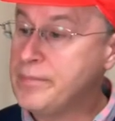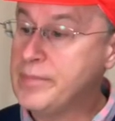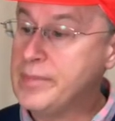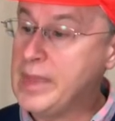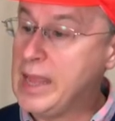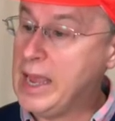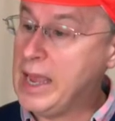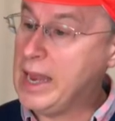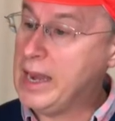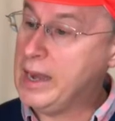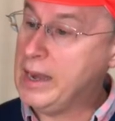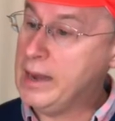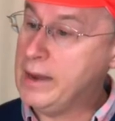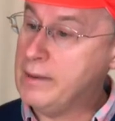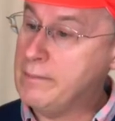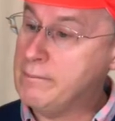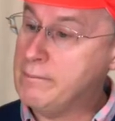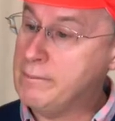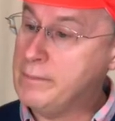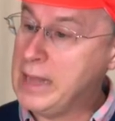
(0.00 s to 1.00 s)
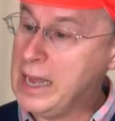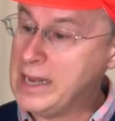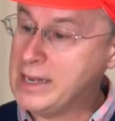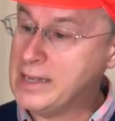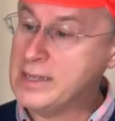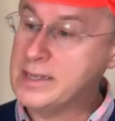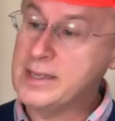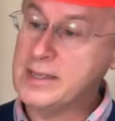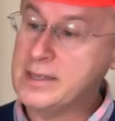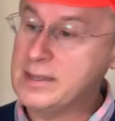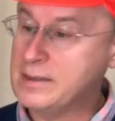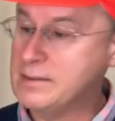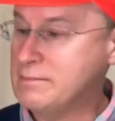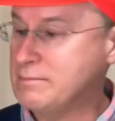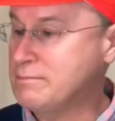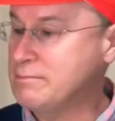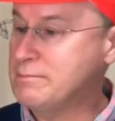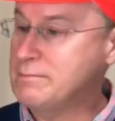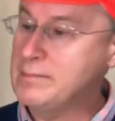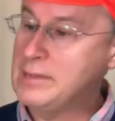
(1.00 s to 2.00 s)
then that's
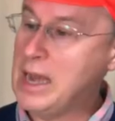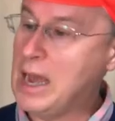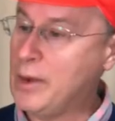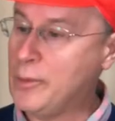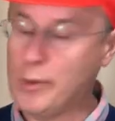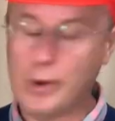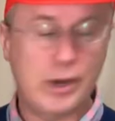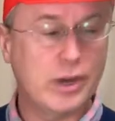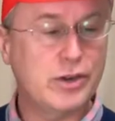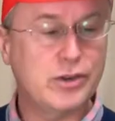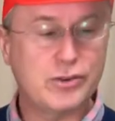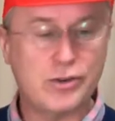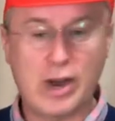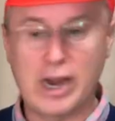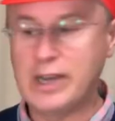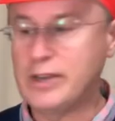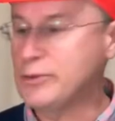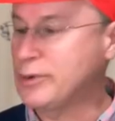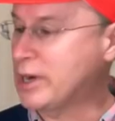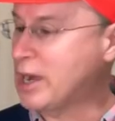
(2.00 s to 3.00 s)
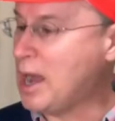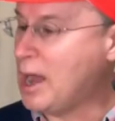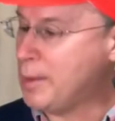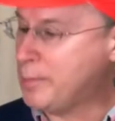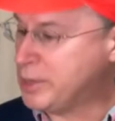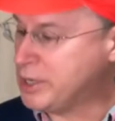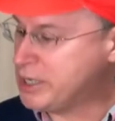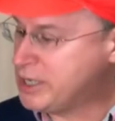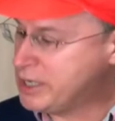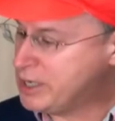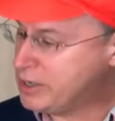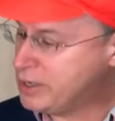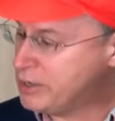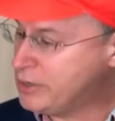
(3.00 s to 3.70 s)
not what you're trying to accomplish here.